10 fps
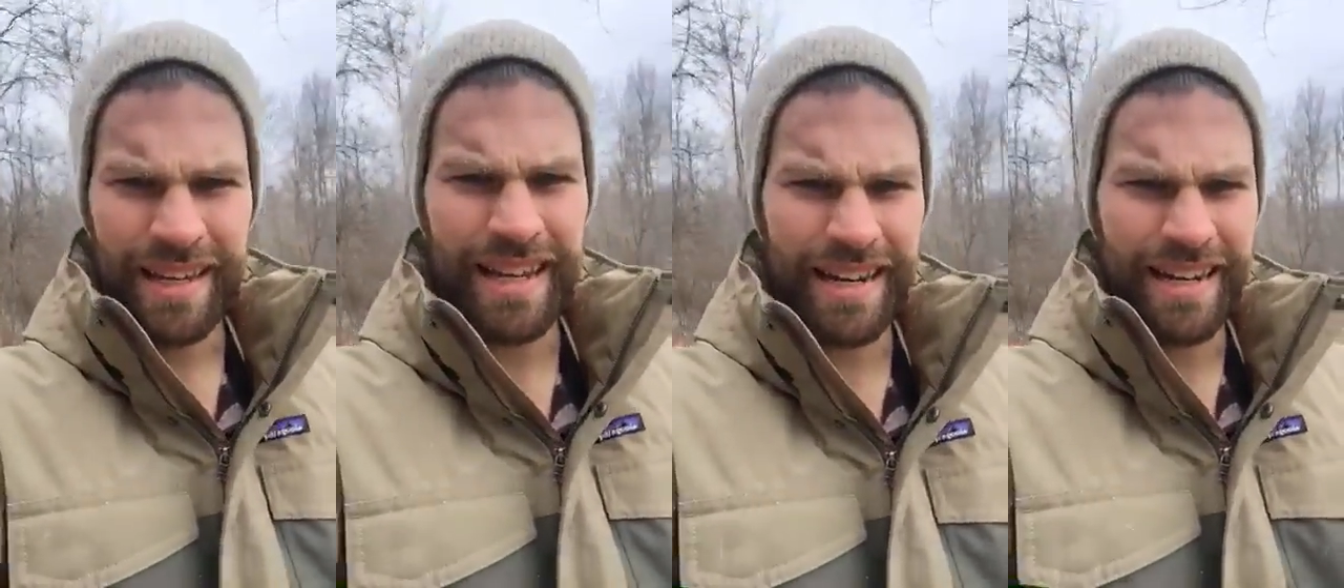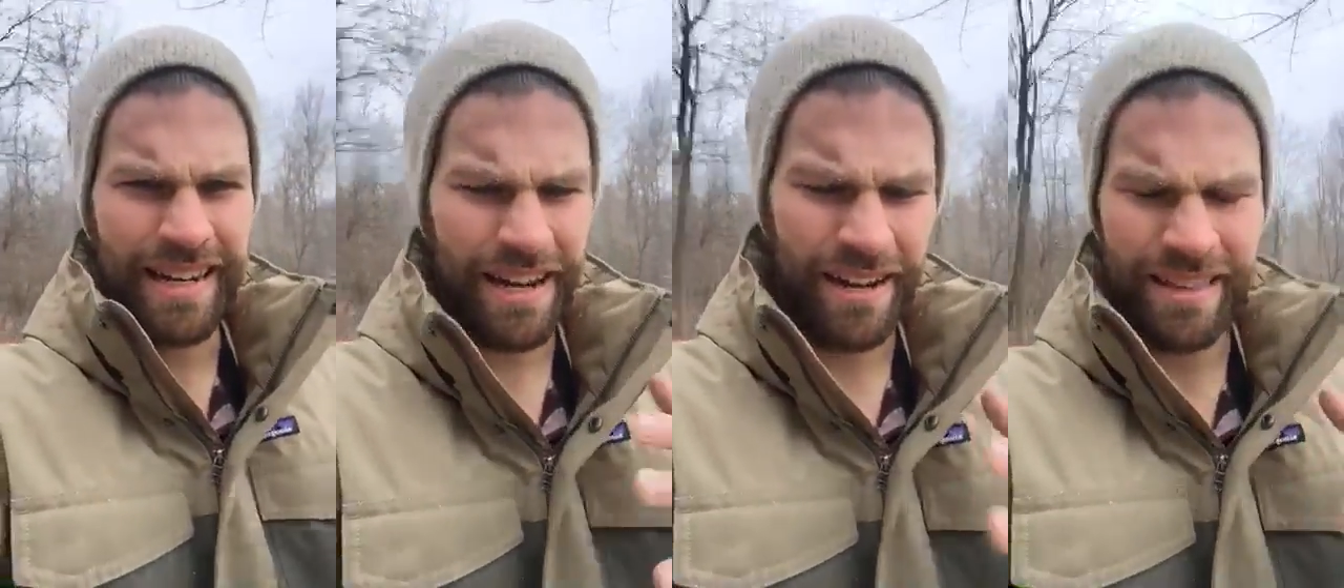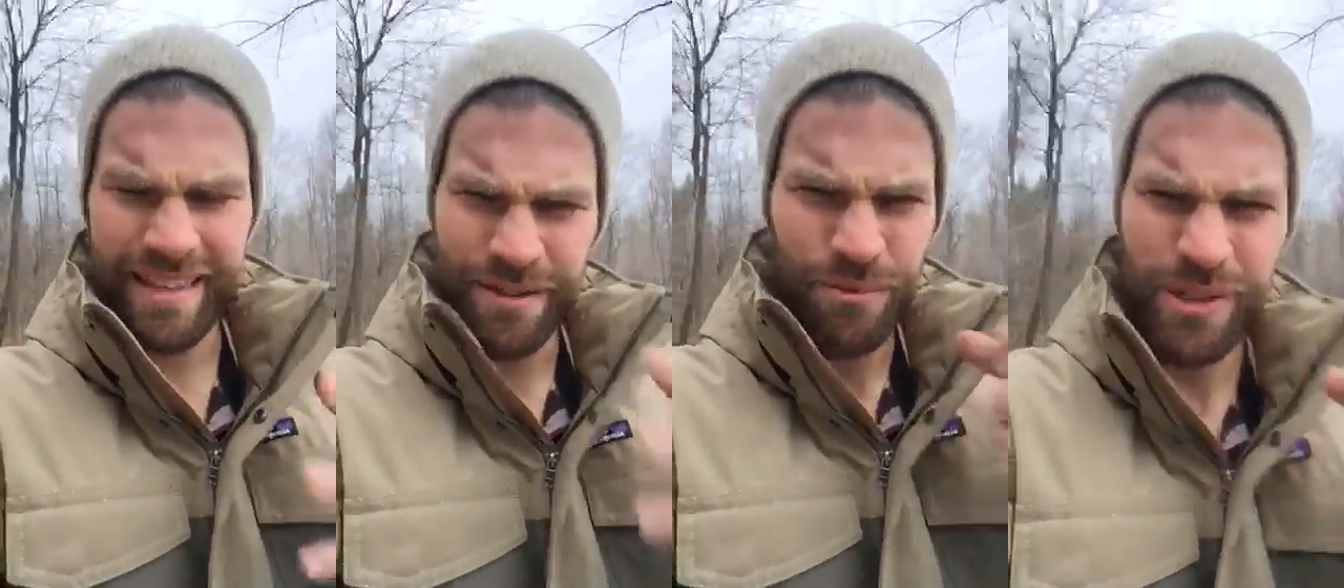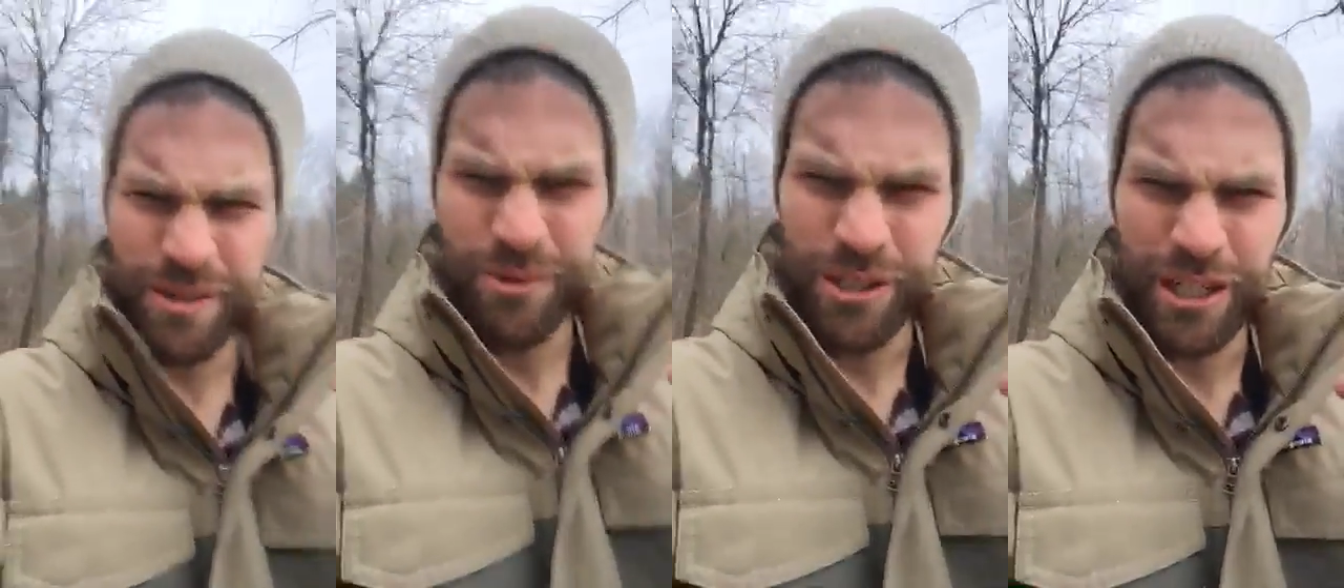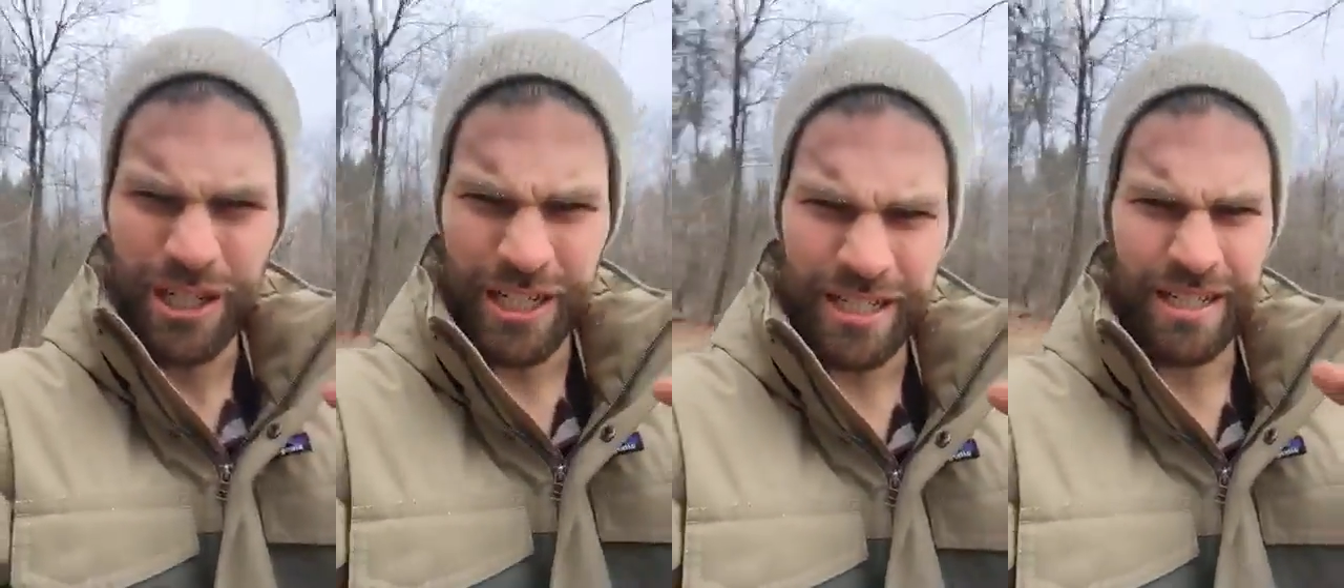Get it in there. Think really, really
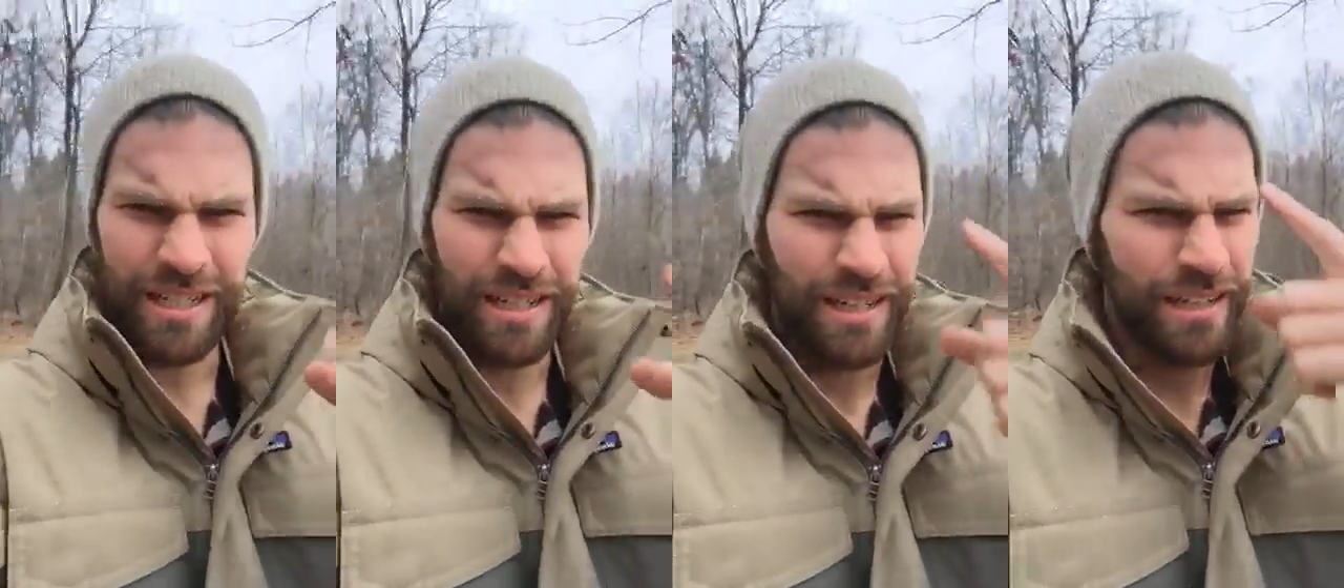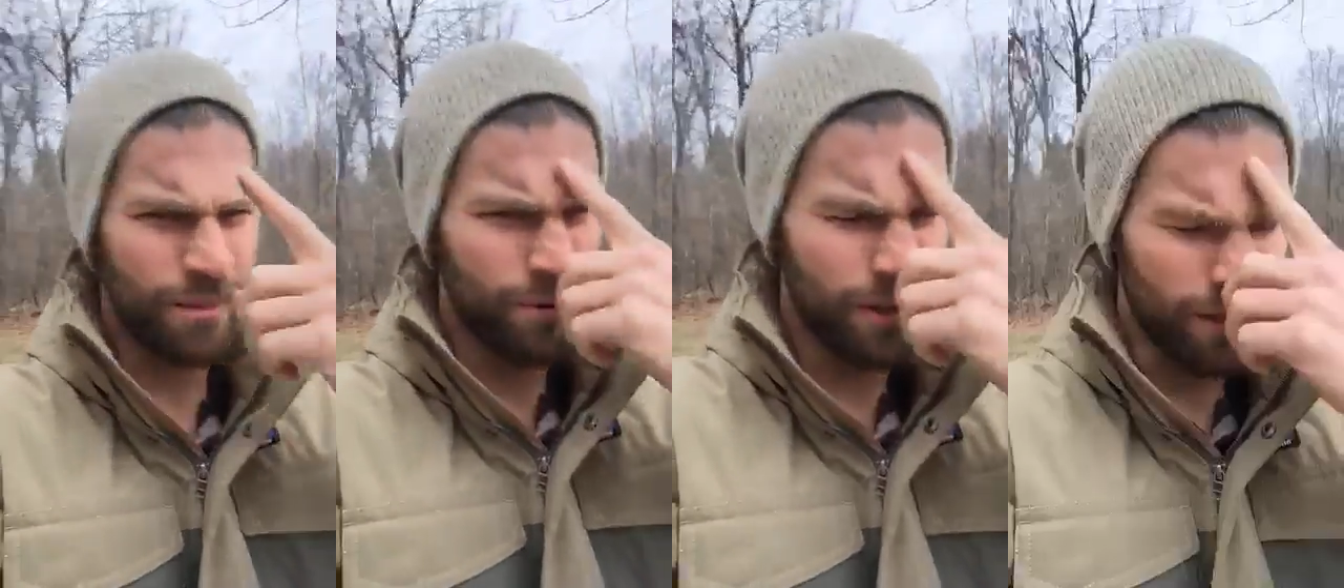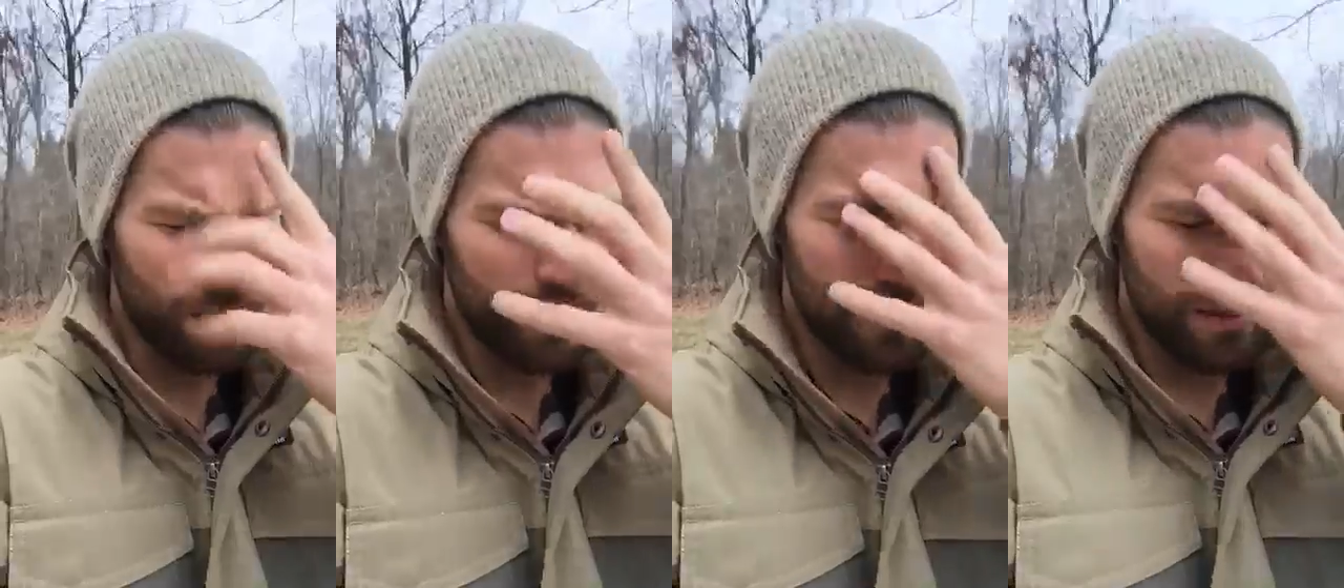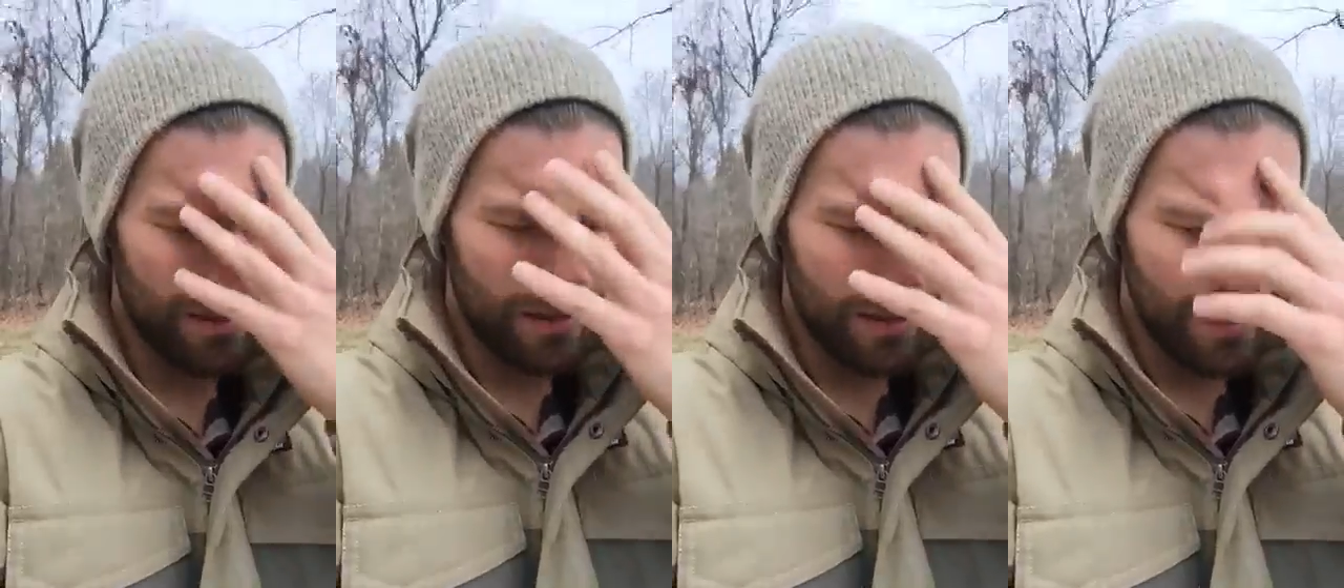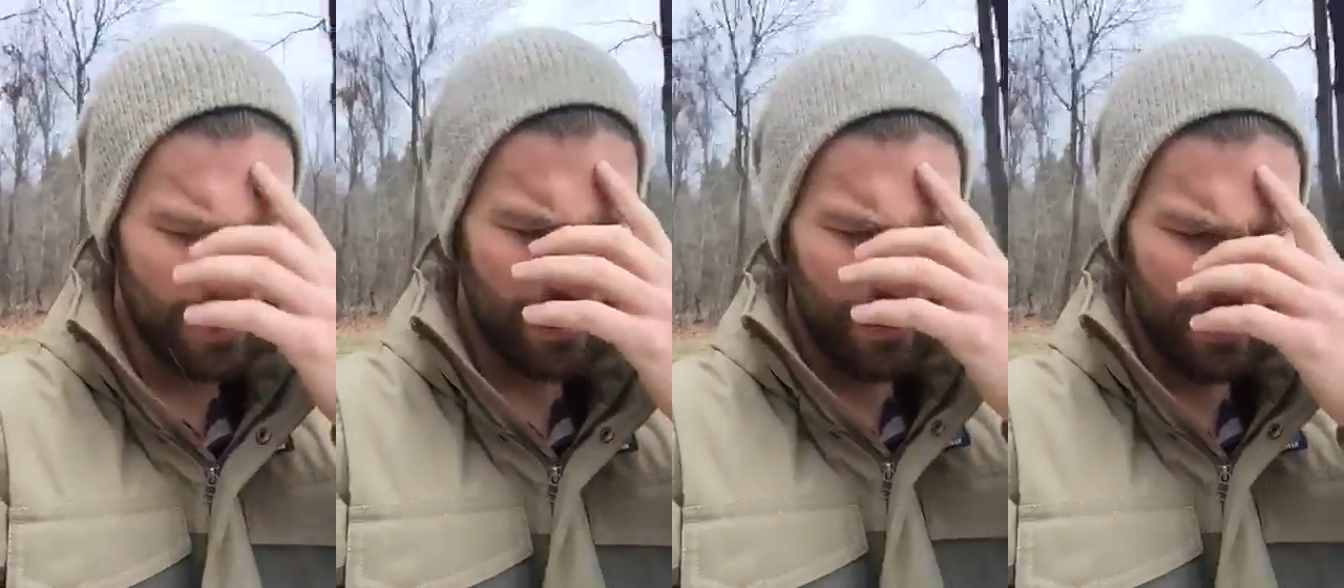hard. Here we go.
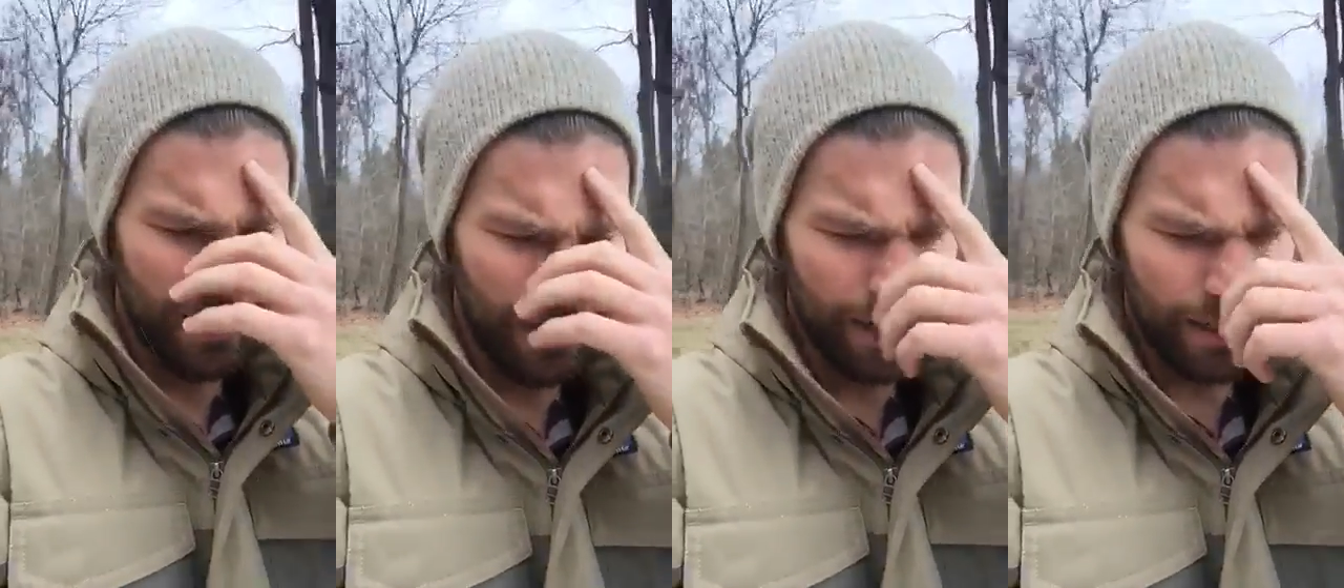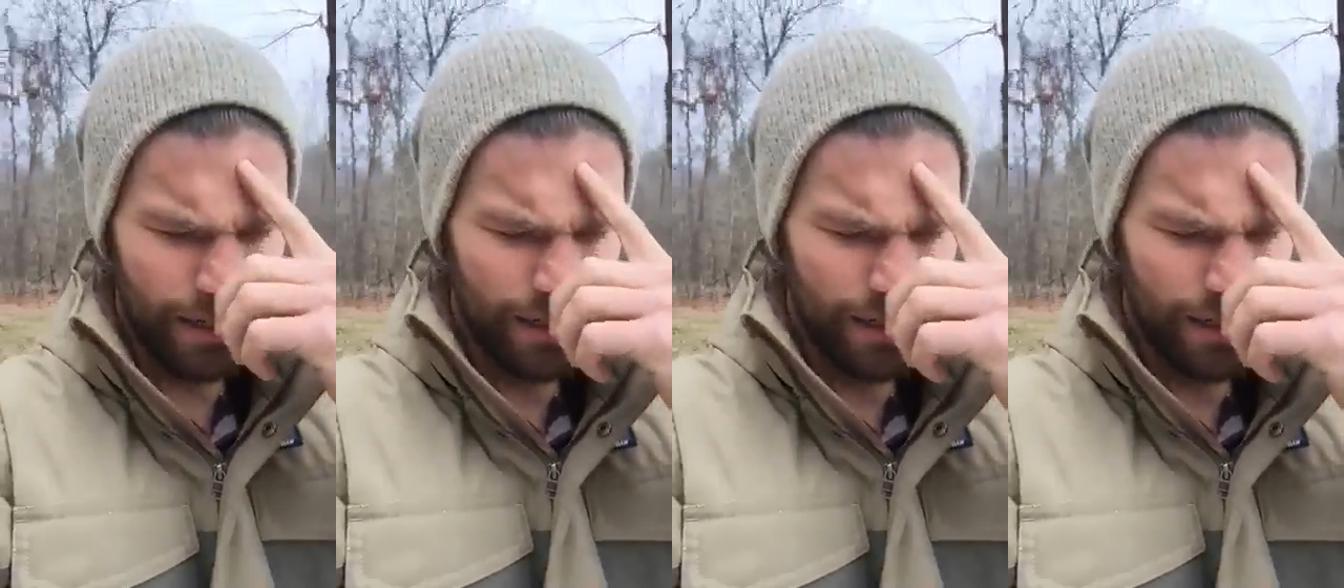Okay.